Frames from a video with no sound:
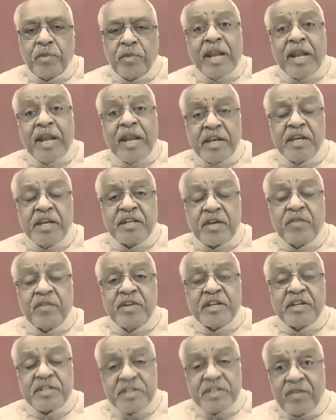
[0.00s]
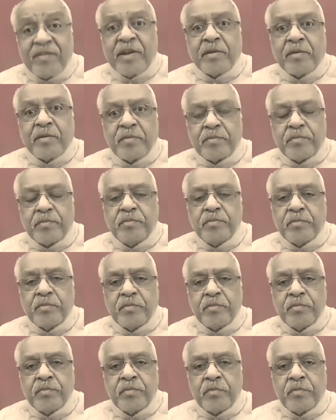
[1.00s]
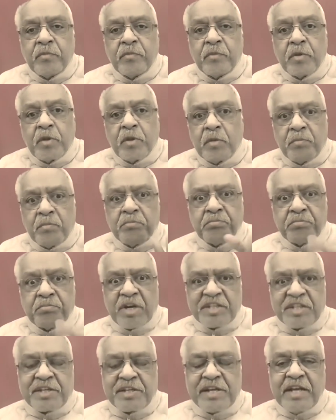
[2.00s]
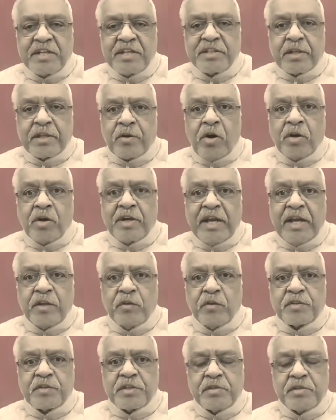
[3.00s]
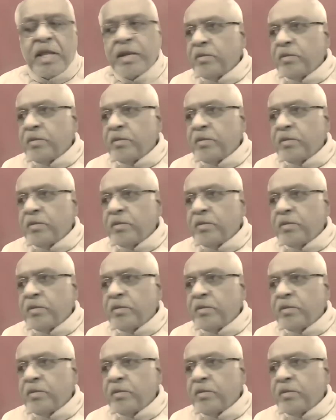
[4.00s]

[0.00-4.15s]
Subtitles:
in 1977. Breast cancer, wrong diagnosis.